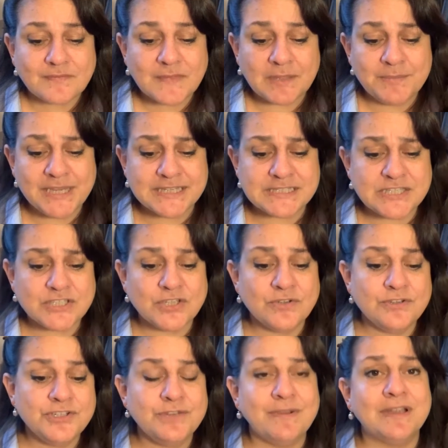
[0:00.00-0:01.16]
Because as soon
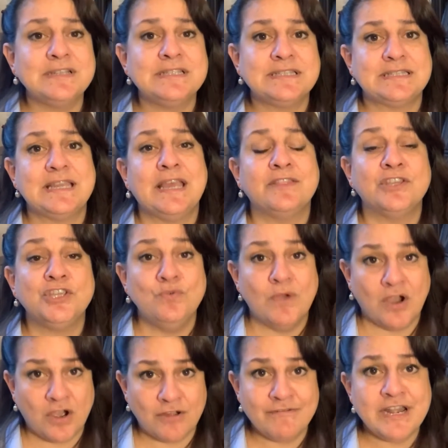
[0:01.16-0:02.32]
as you understand that you
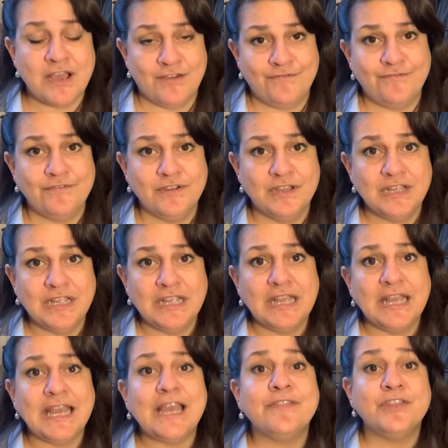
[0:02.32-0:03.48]
are enough
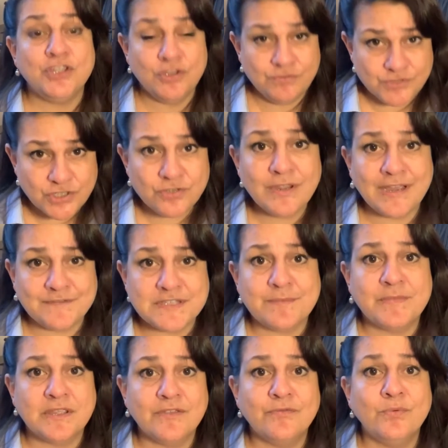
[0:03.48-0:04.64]
and that you do have
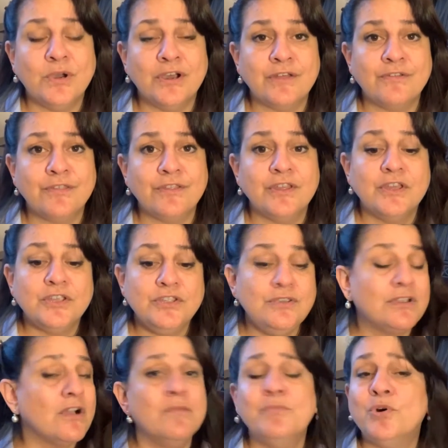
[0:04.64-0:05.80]
something of worth, you
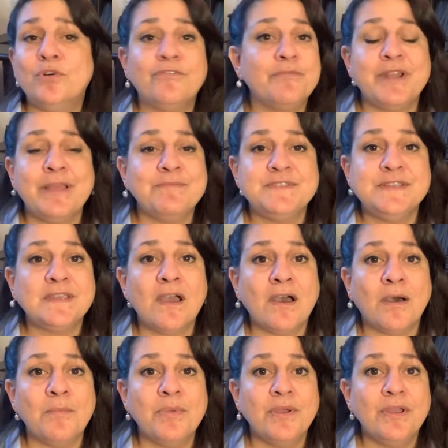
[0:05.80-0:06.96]
can't pour from an empty
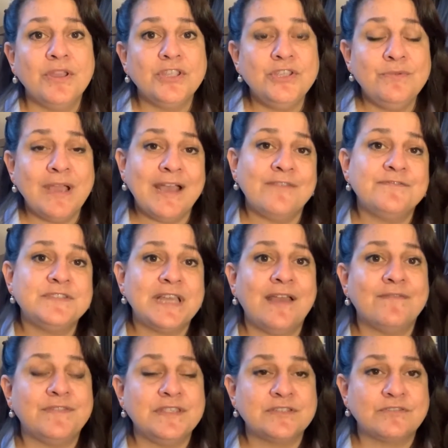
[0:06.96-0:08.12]
cup. You have to have
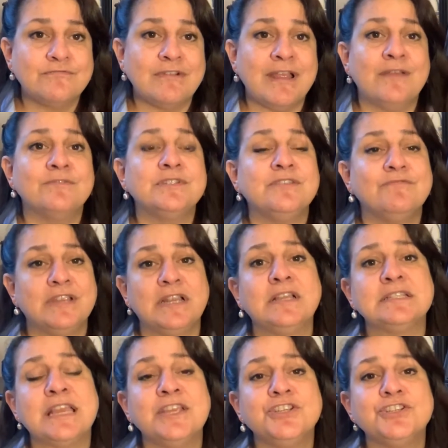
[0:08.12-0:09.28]
this grounding
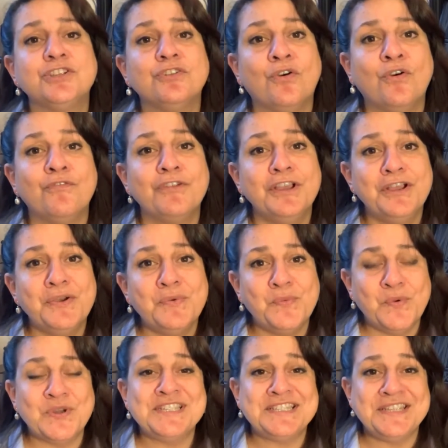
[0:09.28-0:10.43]
realization of
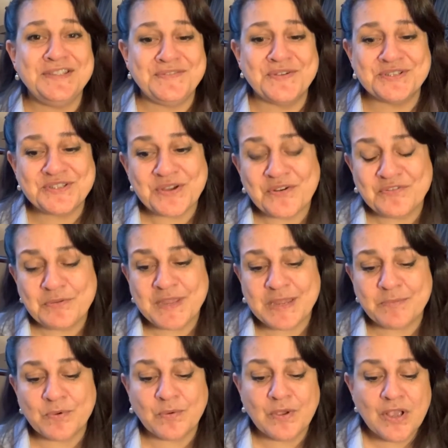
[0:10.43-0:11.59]
what is it you've got to offer people.